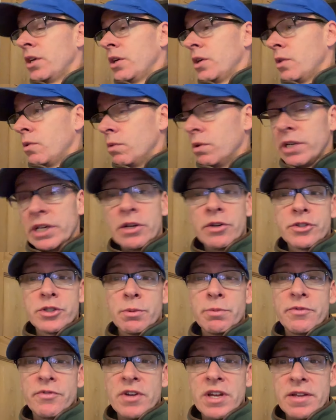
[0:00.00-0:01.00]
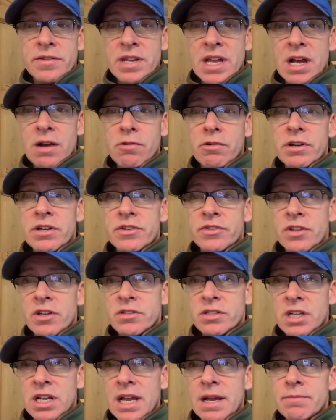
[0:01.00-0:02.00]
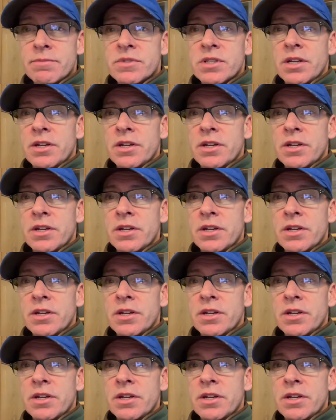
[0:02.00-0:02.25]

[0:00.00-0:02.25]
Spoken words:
we'll get on top of it. Now we're into those clamps.